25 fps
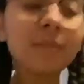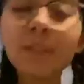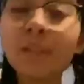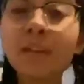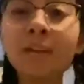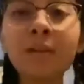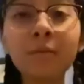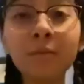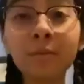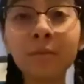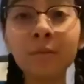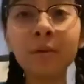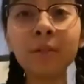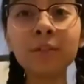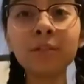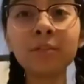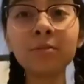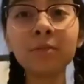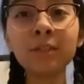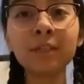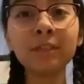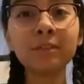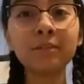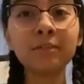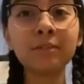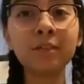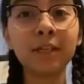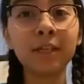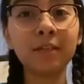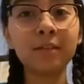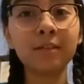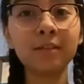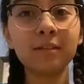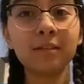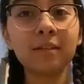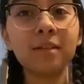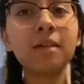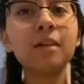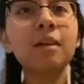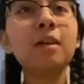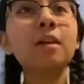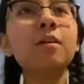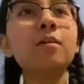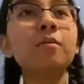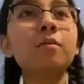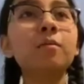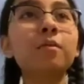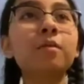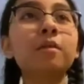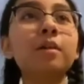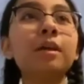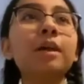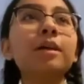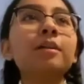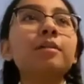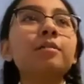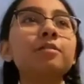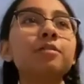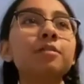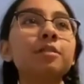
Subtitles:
what do I do then? Well, I